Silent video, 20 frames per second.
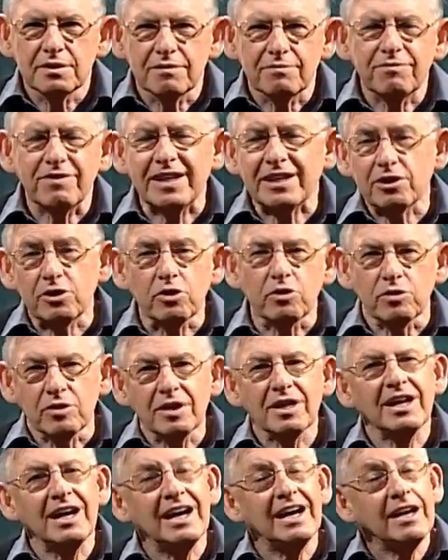In fact, you're
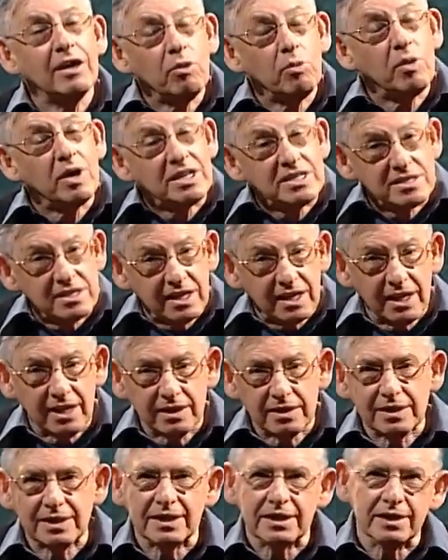kind of wasting our
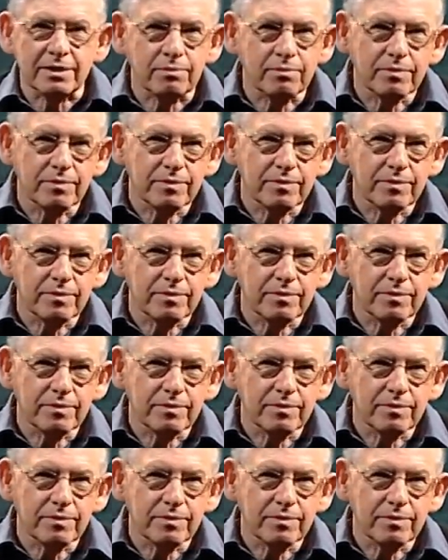time.